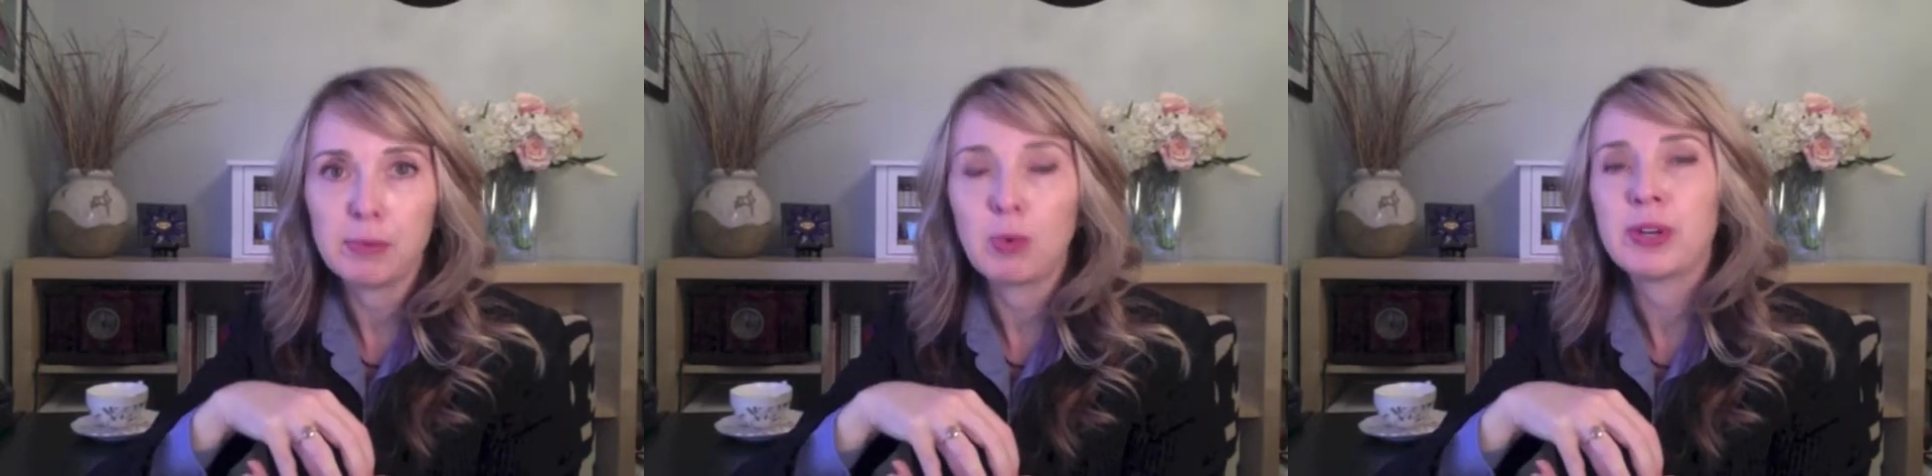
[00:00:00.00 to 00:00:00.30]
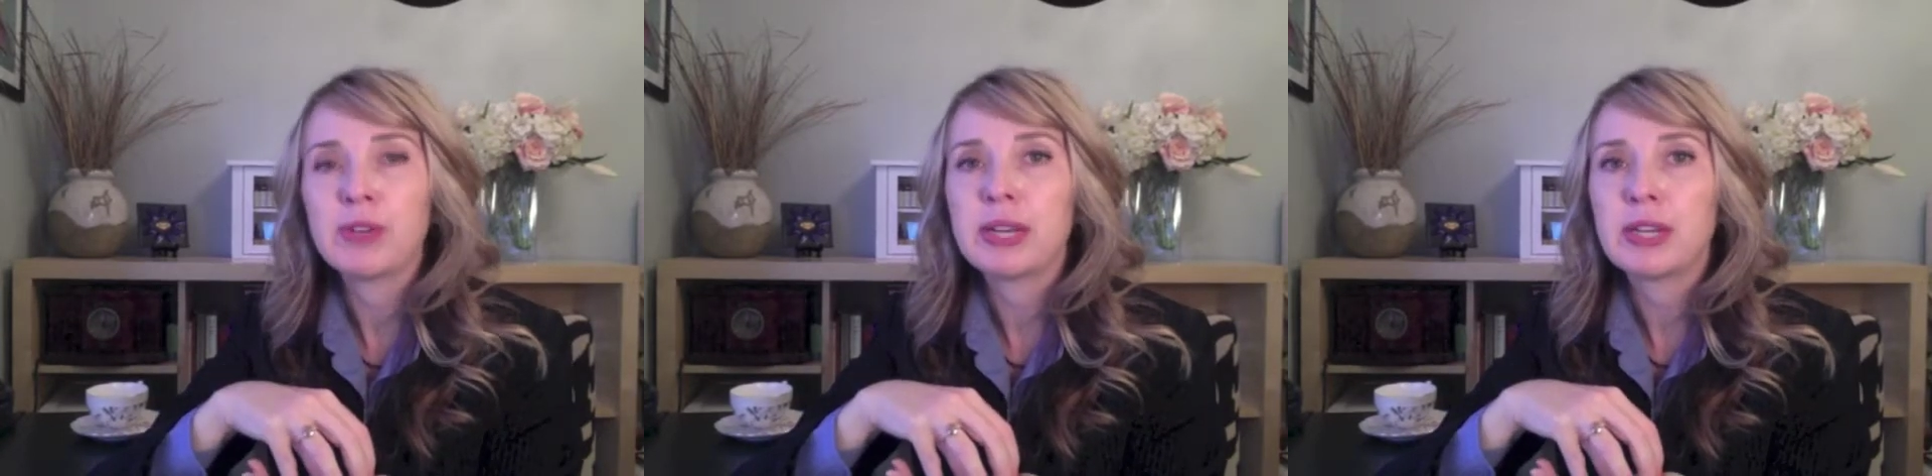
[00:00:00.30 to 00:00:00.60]
but what are
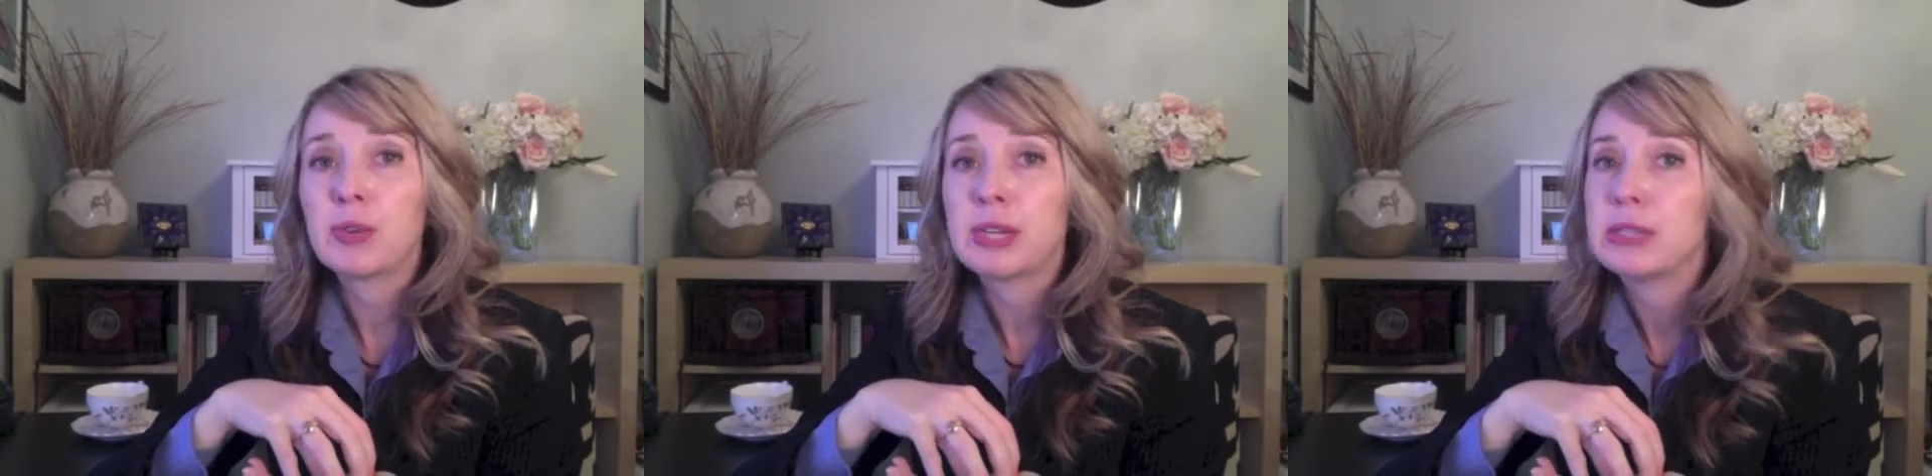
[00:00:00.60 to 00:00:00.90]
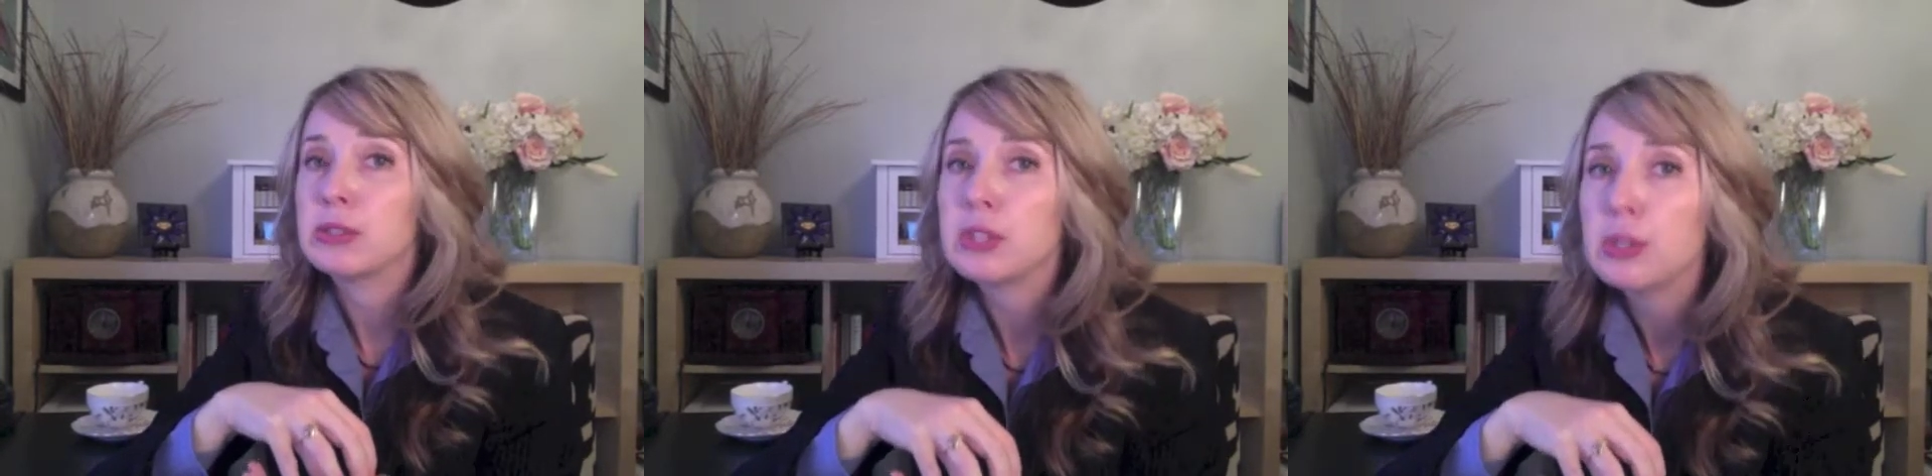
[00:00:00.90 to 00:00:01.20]
you anchoring
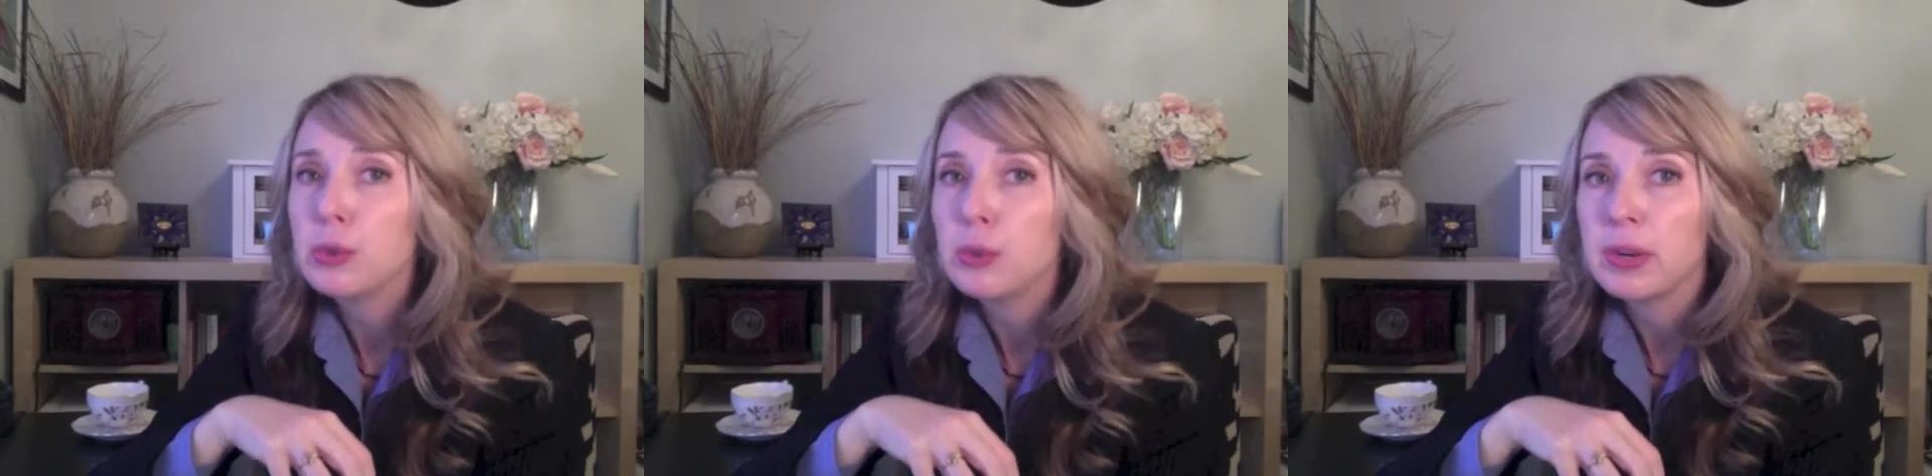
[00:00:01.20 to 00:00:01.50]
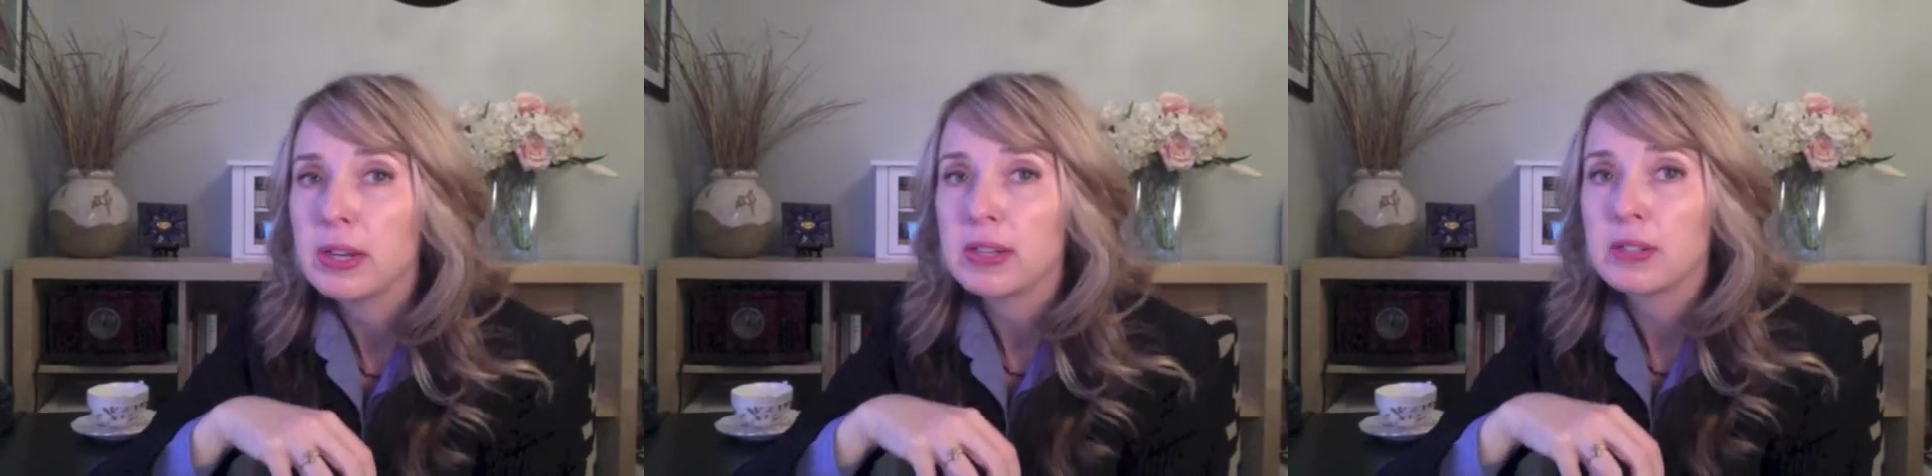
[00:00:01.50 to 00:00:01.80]
into
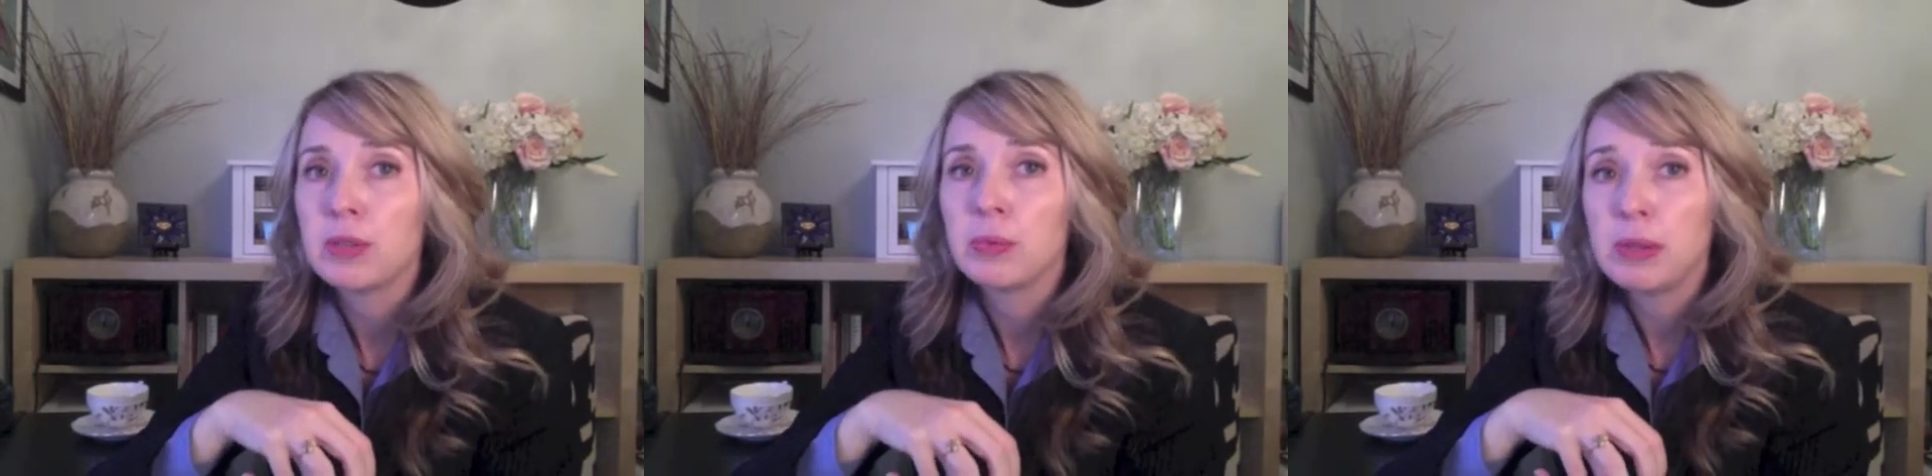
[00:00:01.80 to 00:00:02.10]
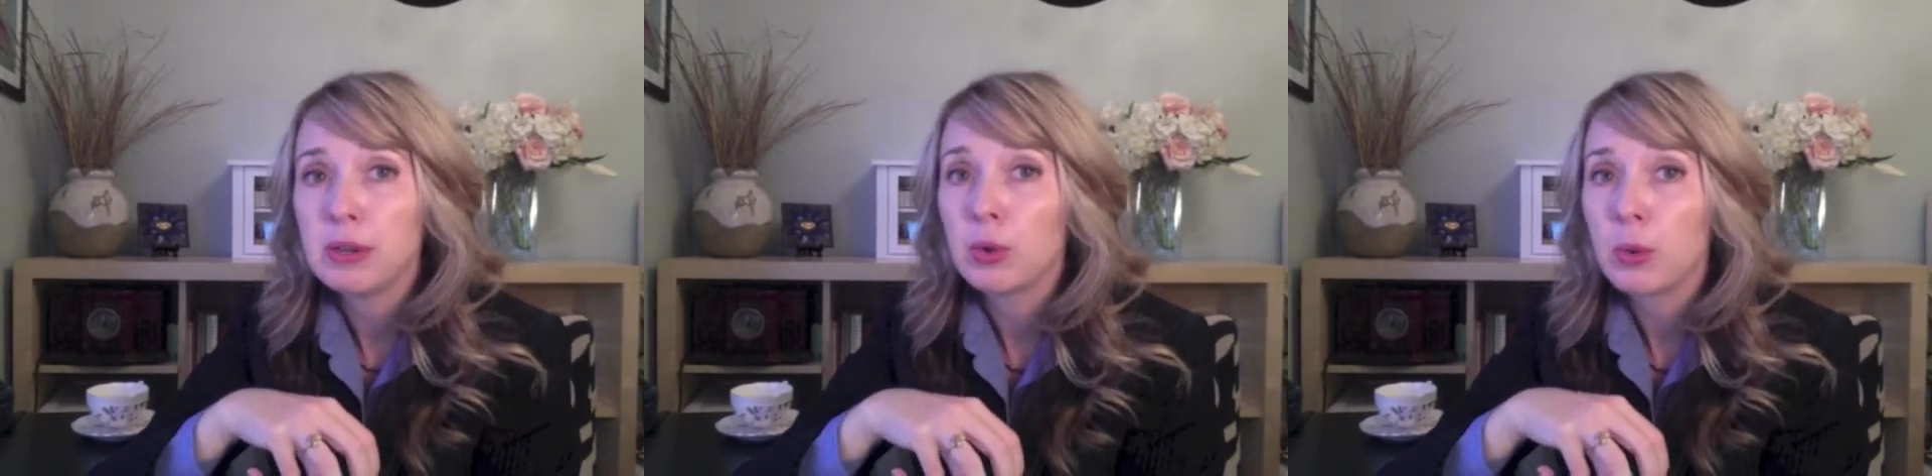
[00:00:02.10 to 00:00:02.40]
is the
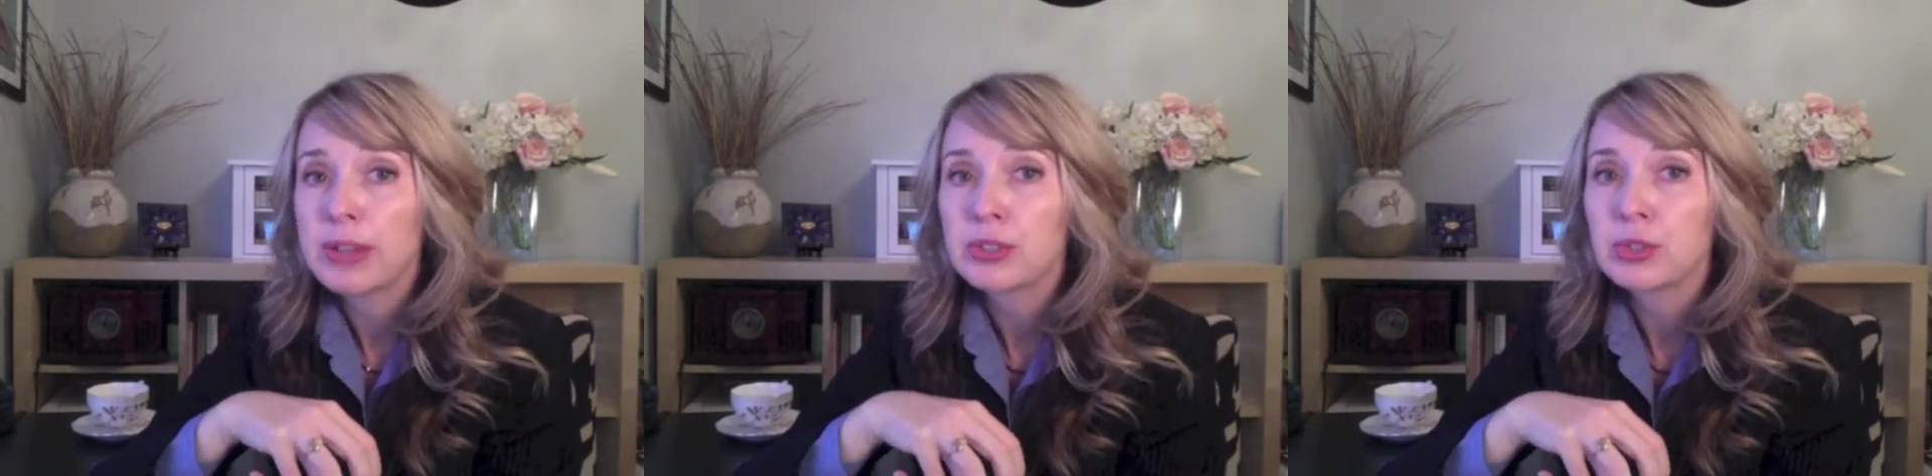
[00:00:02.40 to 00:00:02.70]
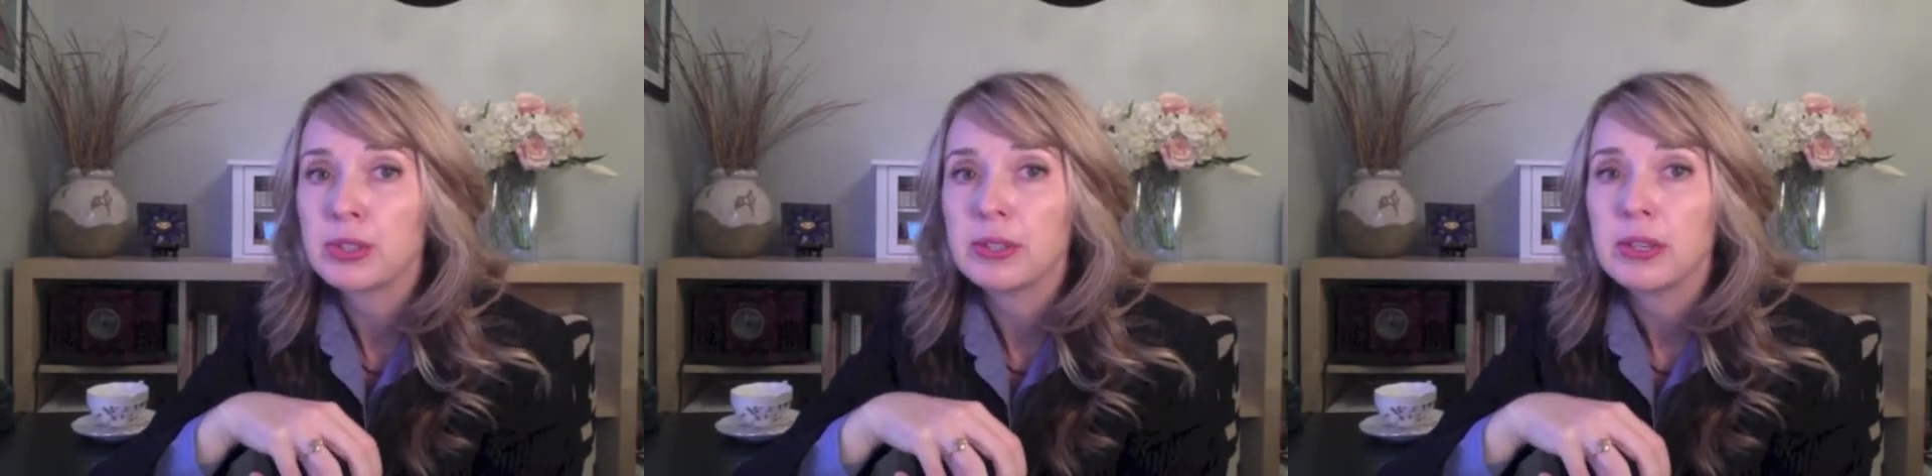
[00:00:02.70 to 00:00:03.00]
real
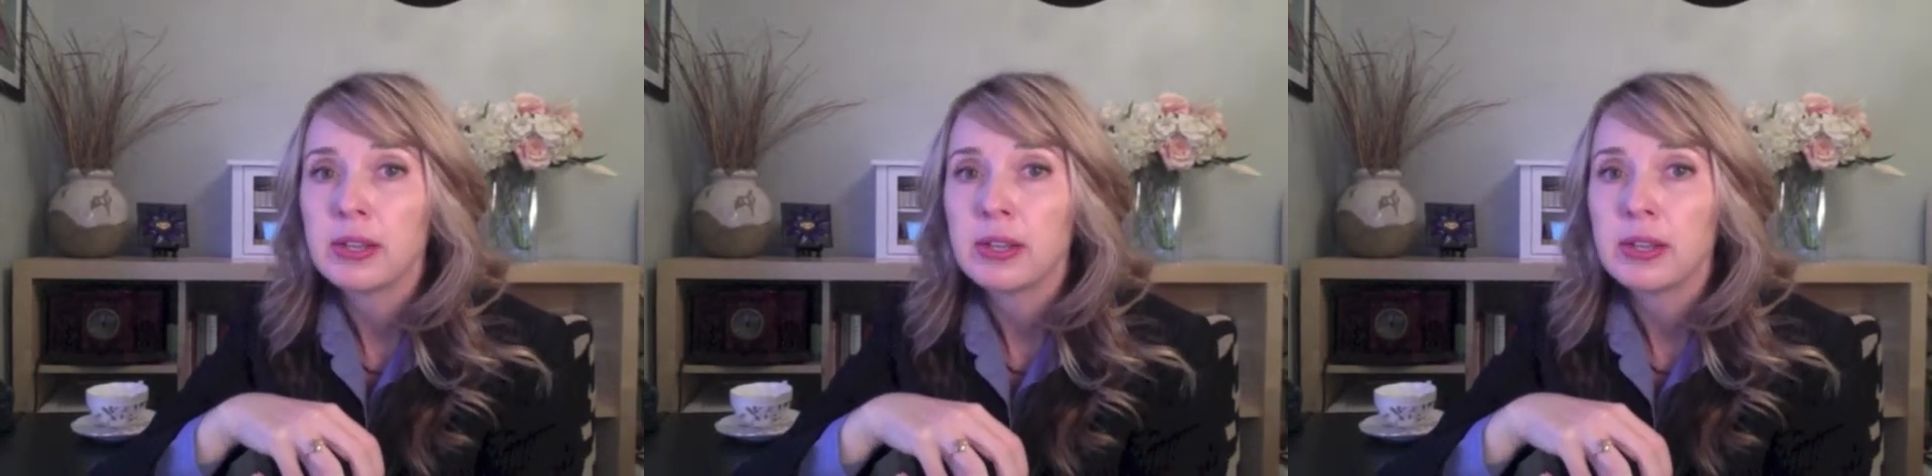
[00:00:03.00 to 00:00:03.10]
question.